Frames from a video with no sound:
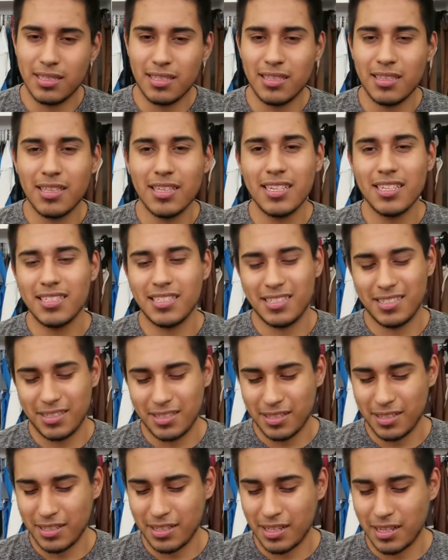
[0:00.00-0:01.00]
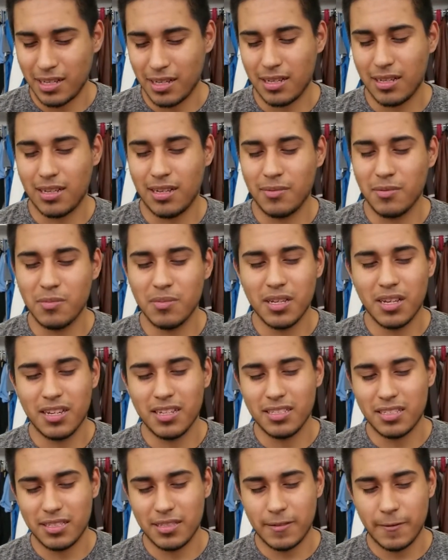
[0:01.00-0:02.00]
the thing is, I'm gonna be
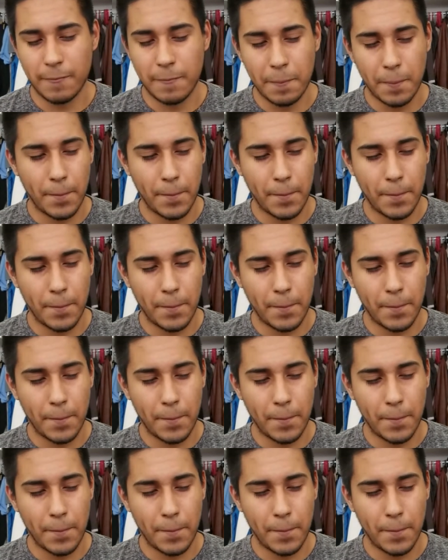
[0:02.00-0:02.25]
honest,